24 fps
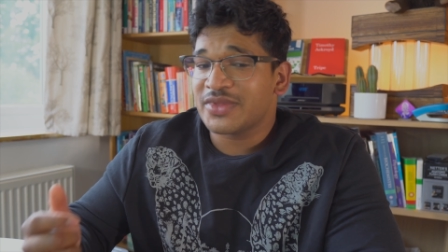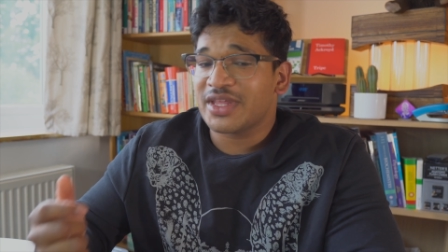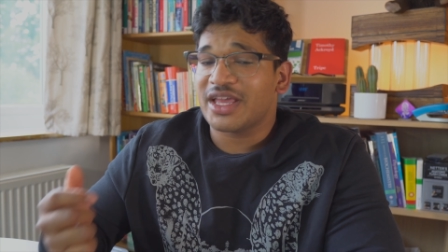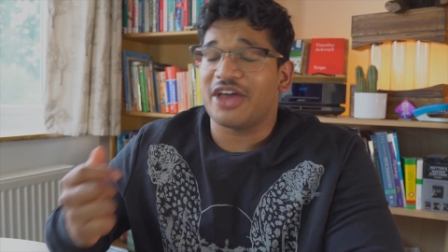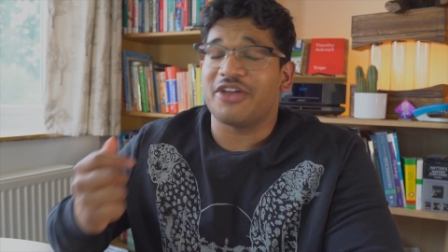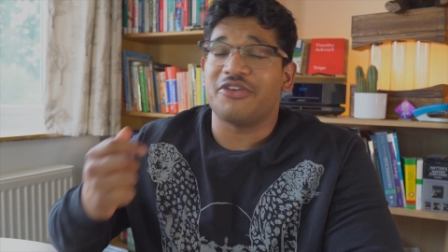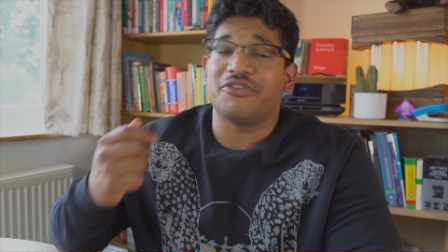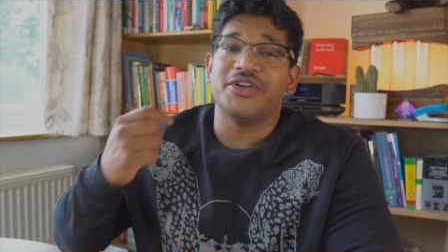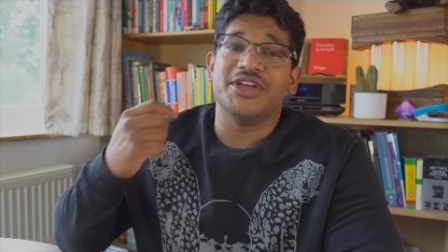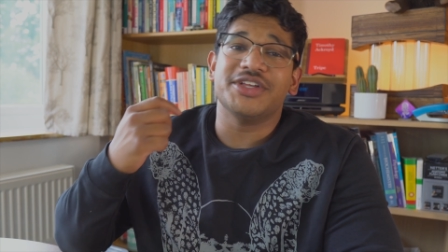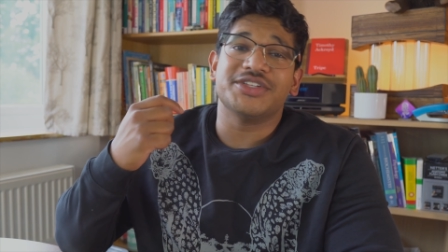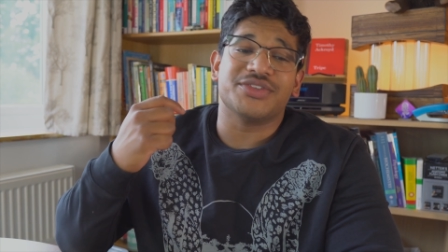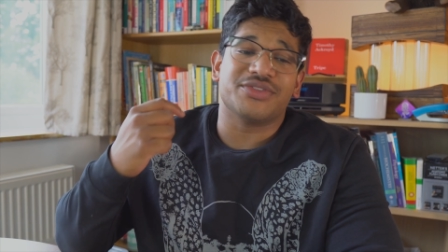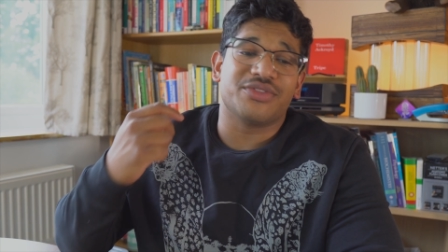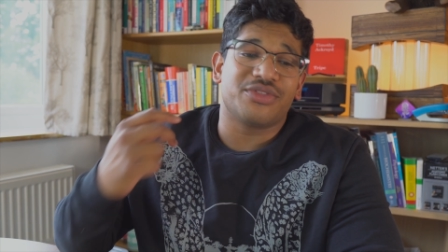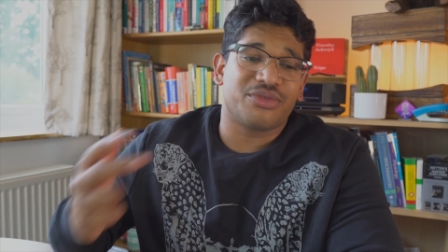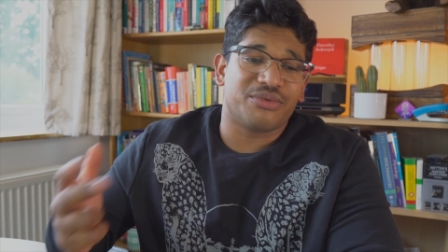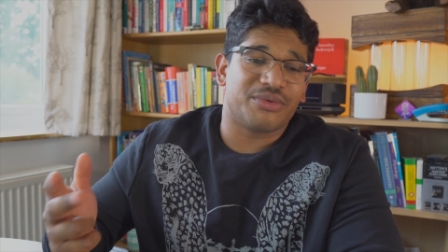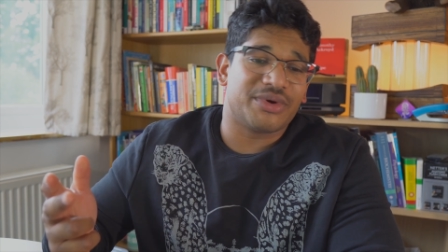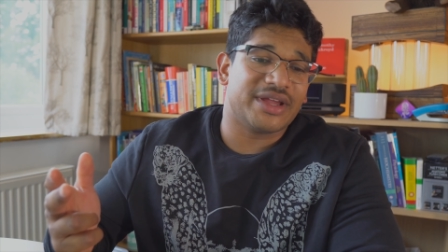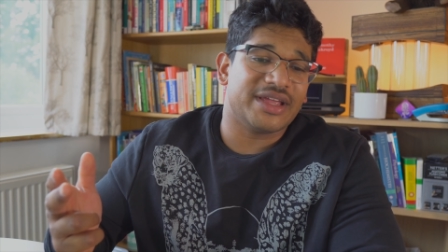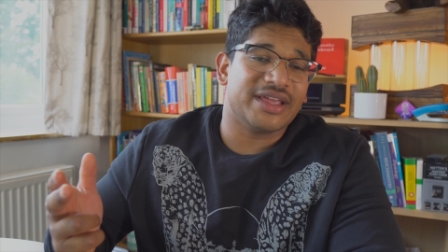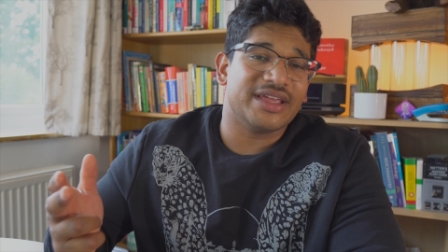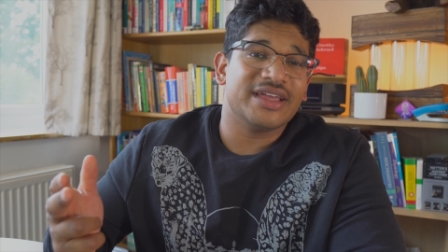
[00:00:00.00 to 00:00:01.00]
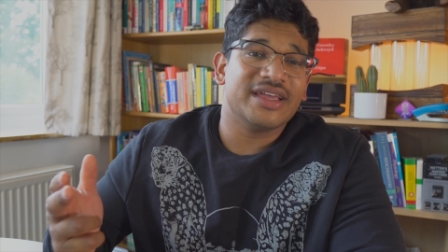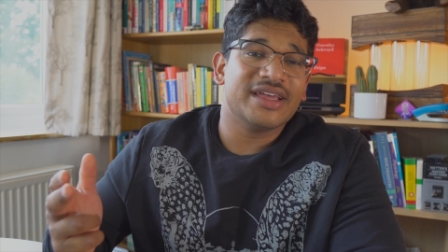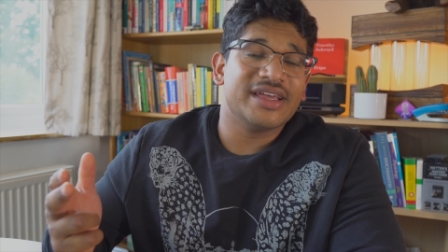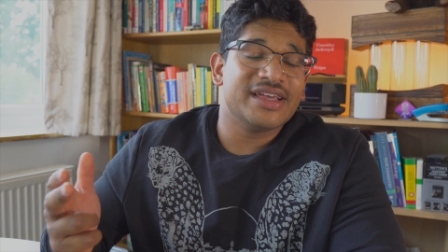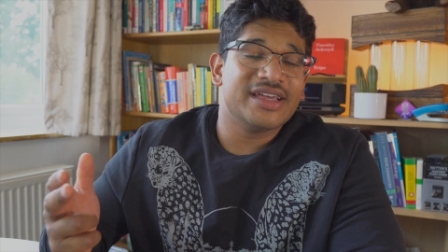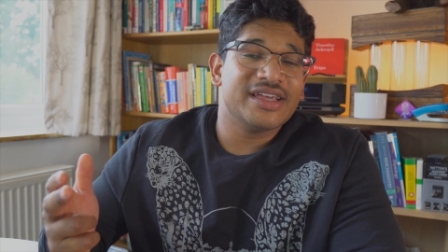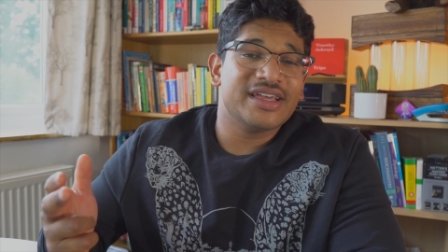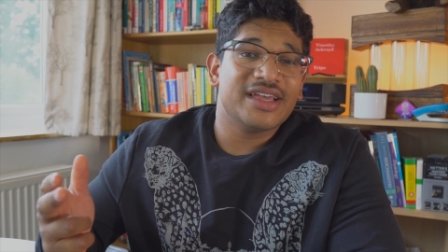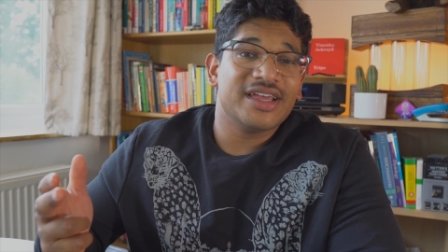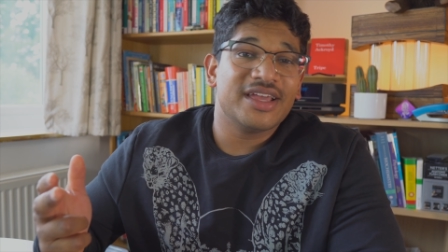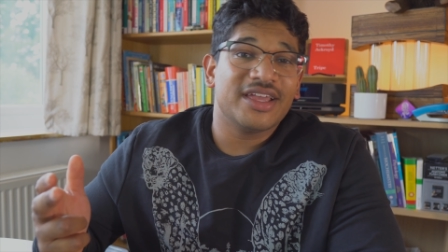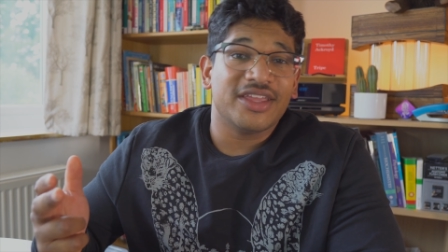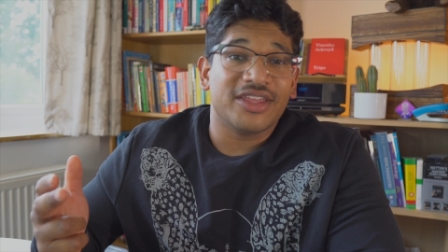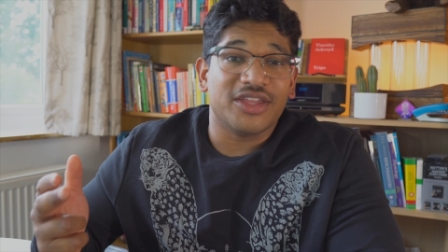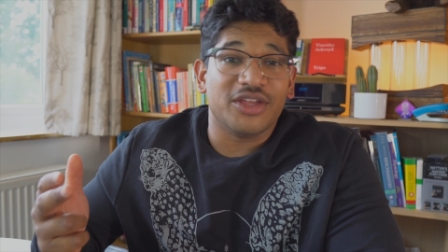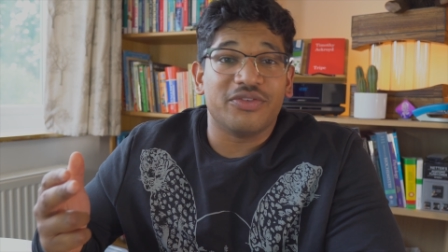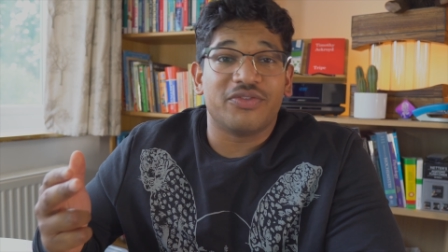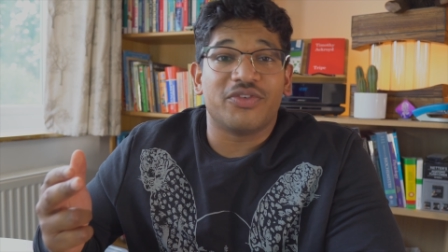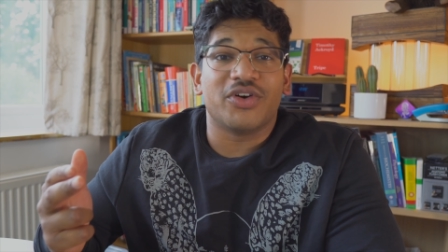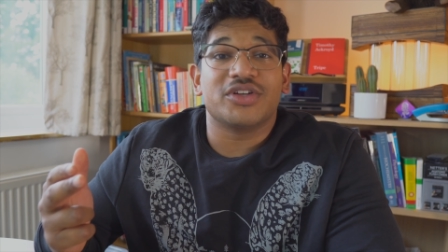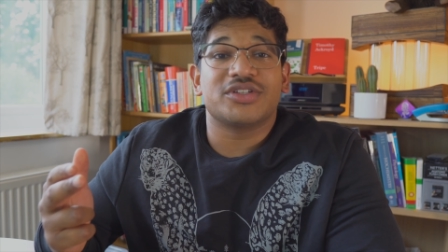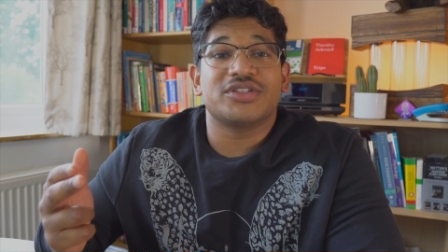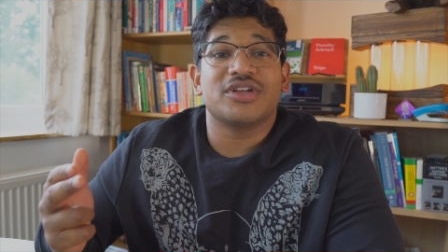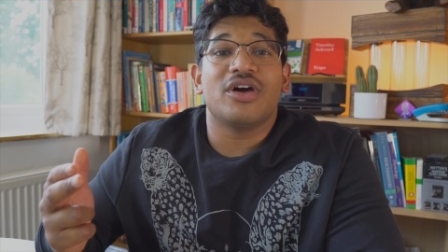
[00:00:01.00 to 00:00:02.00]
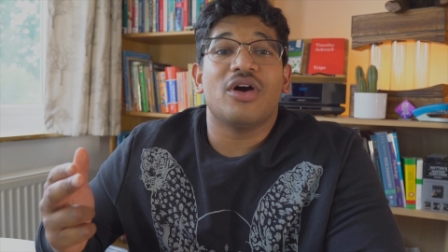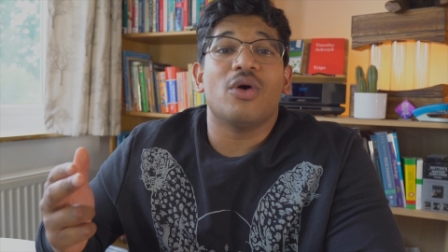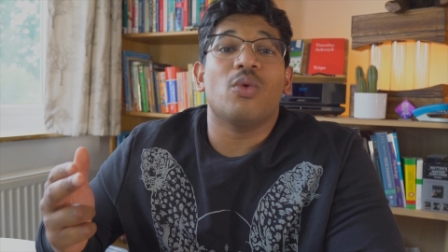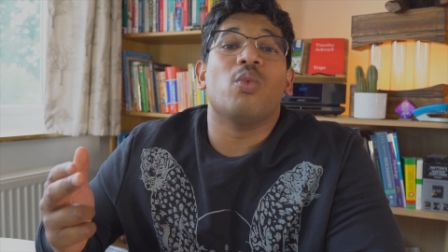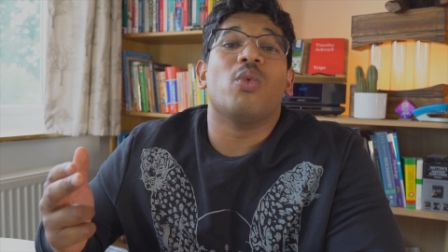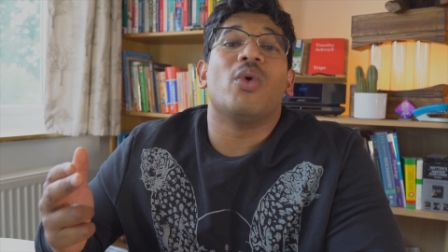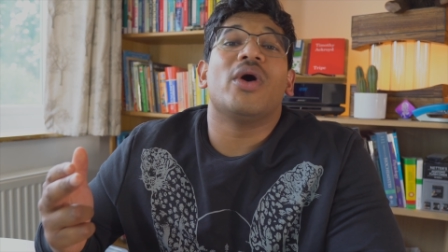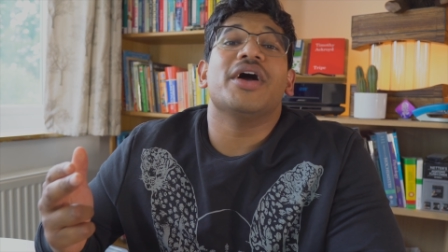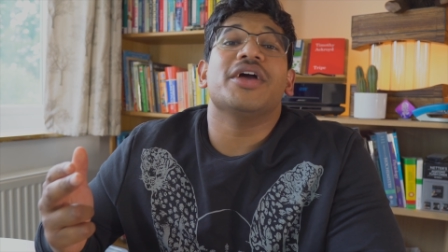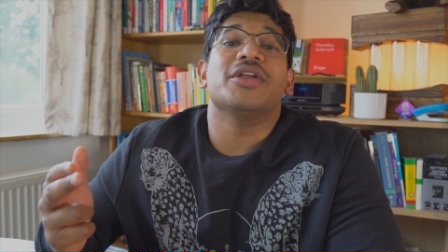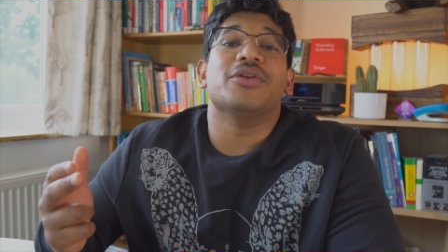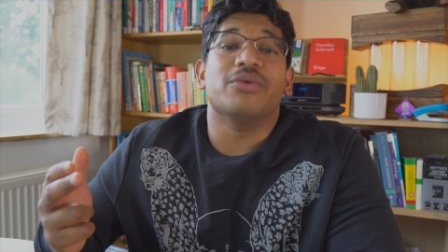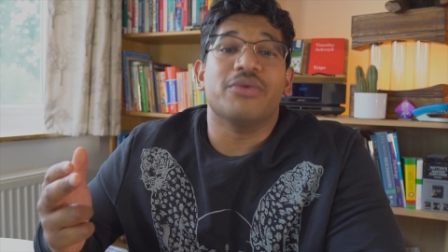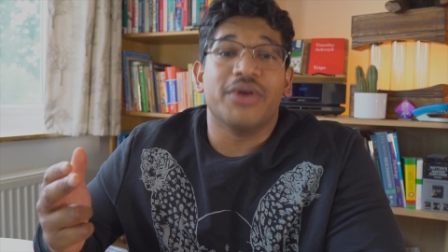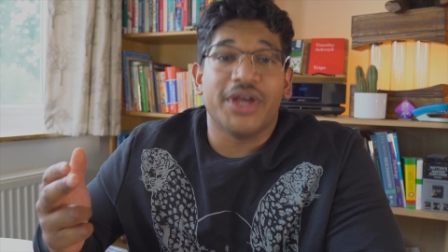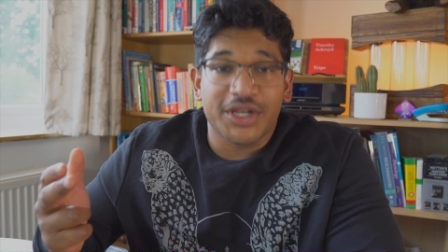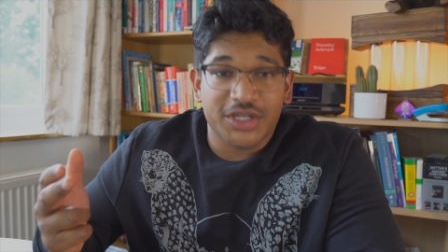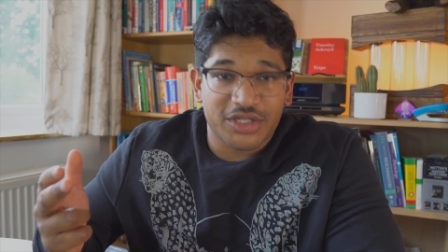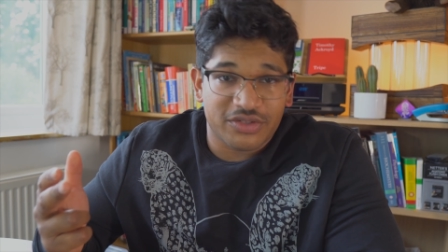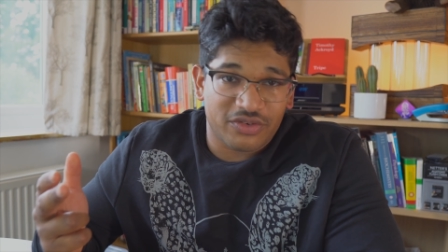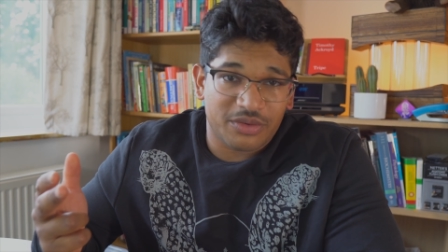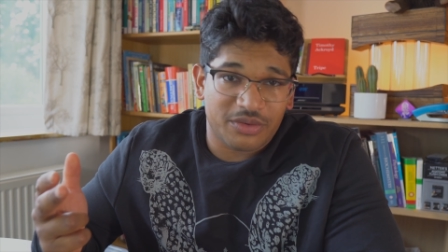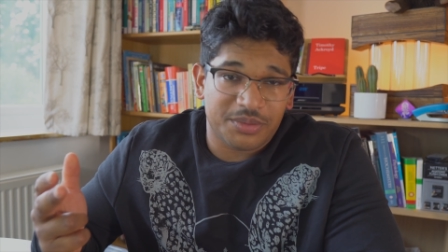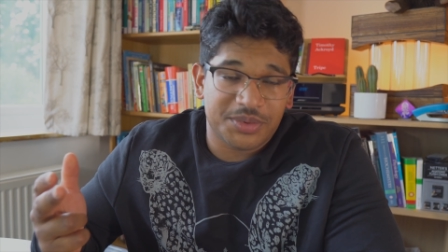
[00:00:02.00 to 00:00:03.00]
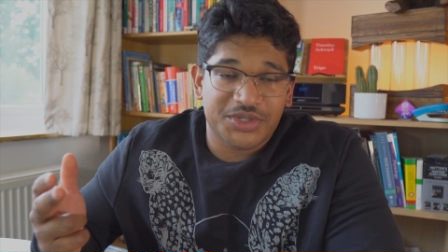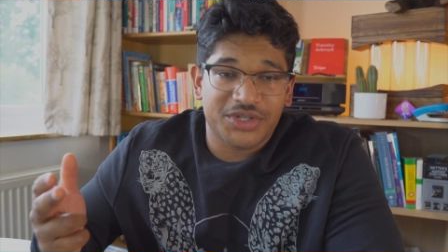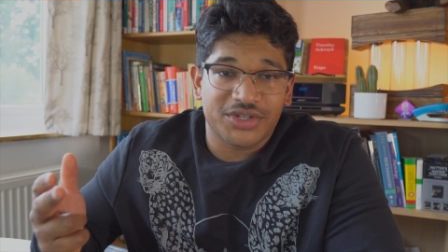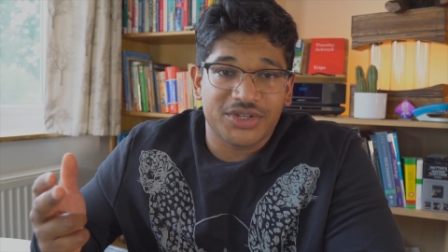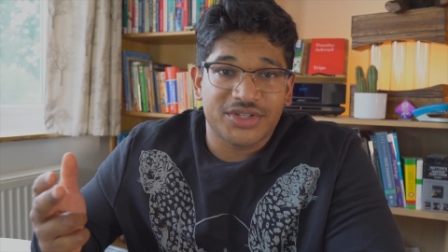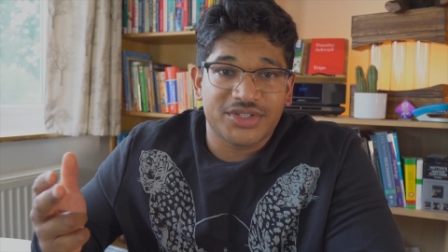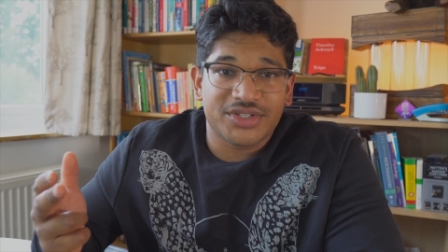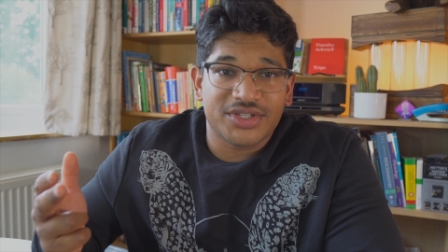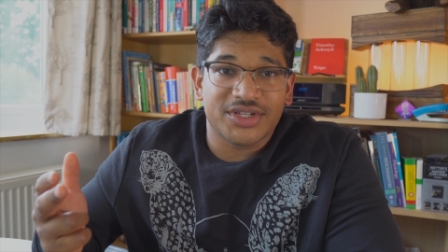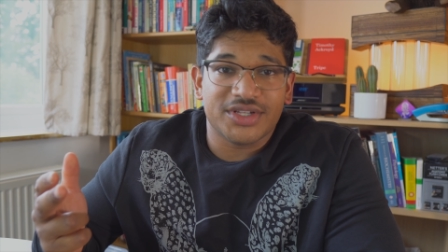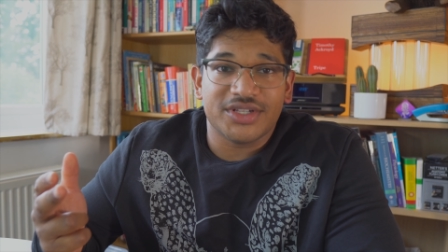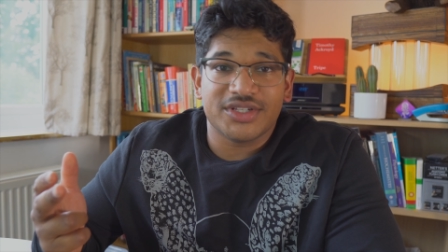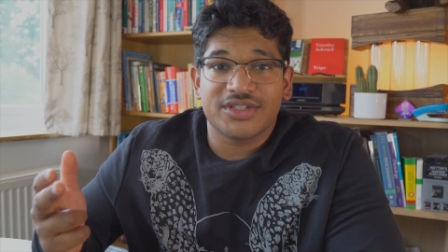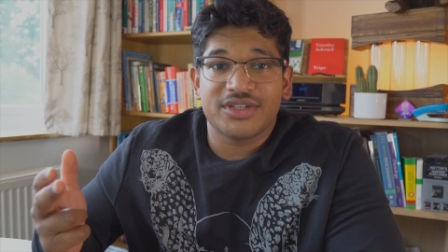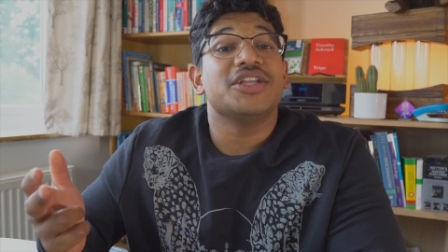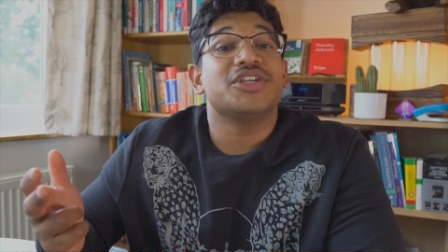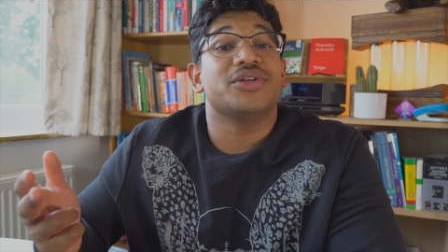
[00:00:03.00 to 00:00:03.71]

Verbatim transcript: And reason three, you've got a wide range of opportunities.